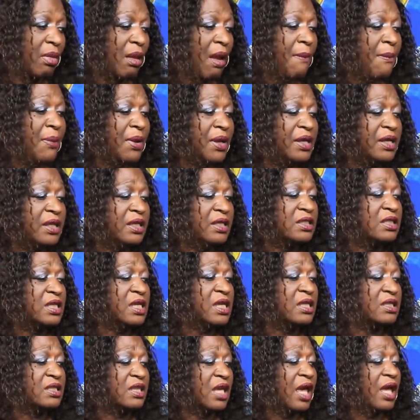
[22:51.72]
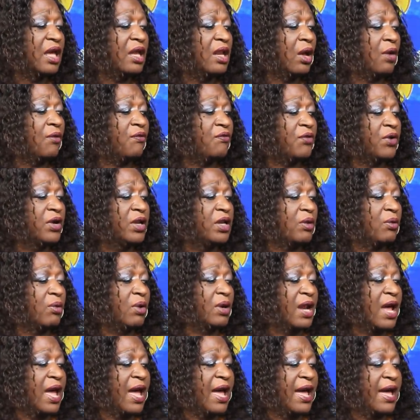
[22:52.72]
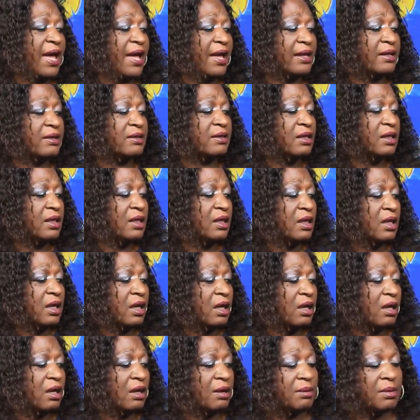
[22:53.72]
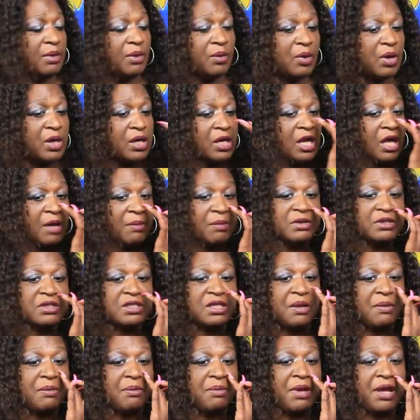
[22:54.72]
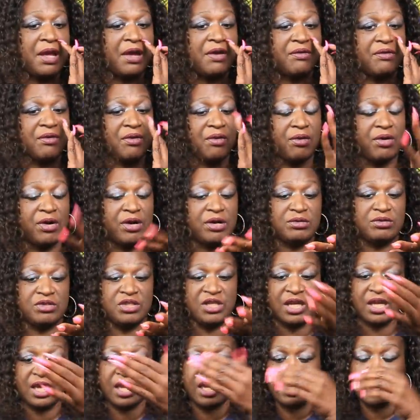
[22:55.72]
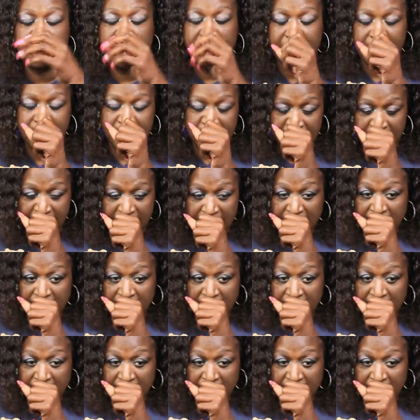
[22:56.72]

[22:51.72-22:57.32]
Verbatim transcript: but this is keto friendly what I ate. It wasn't nothing but some grilled chicken, and